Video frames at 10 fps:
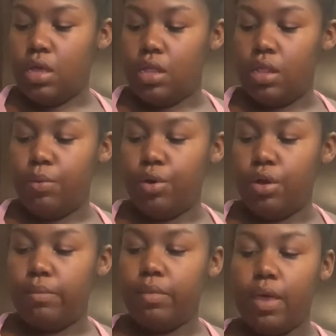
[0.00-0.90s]
Then we're
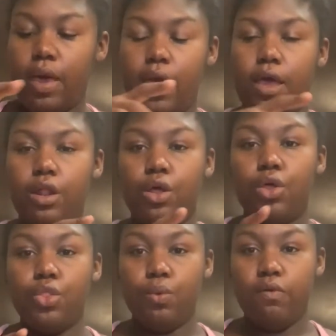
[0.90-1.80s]
going to add
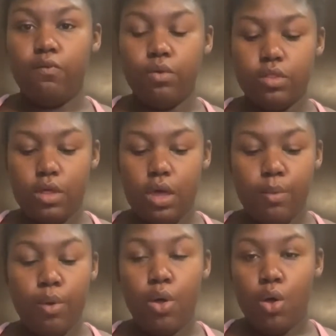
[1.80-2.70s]
3/4 cup
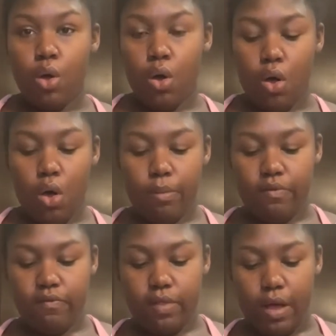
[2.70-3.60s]
almond
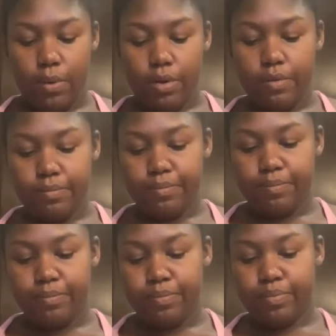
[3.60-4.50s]
flour.
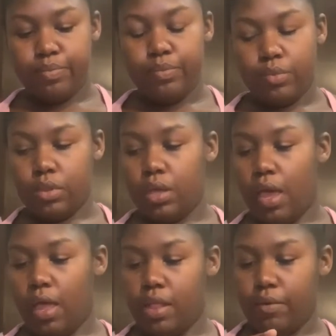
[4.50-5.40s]

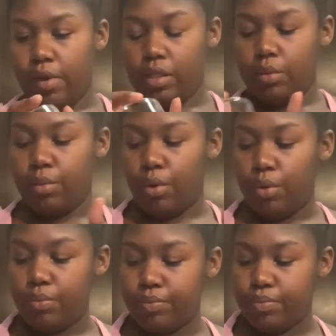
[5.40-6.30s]
Add that right in the
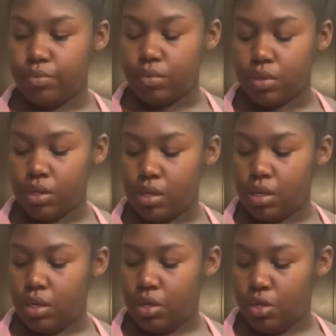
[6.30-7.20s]
bowl.
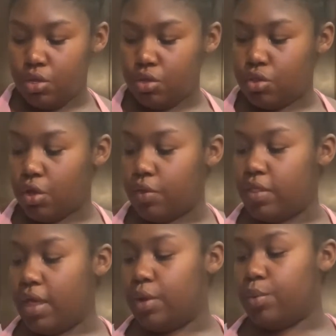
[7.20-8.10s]
So
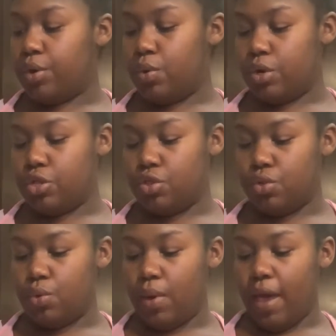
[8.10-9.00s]
then we're going
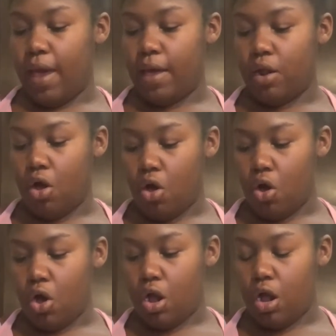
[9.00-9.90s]
to add
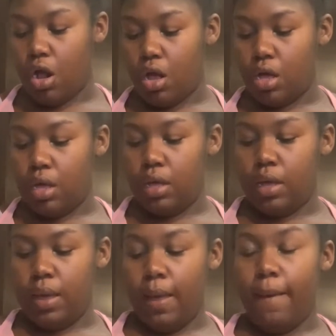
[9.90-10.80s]
our
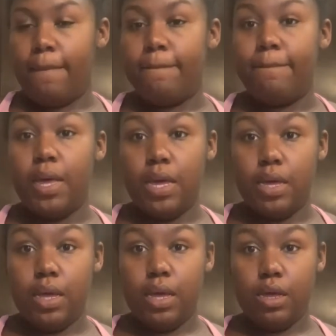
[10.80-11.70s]

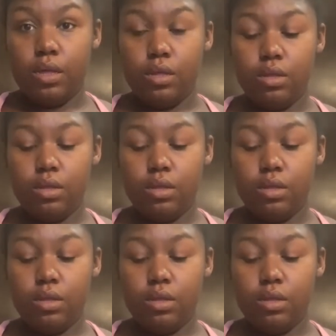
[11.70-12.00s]
baking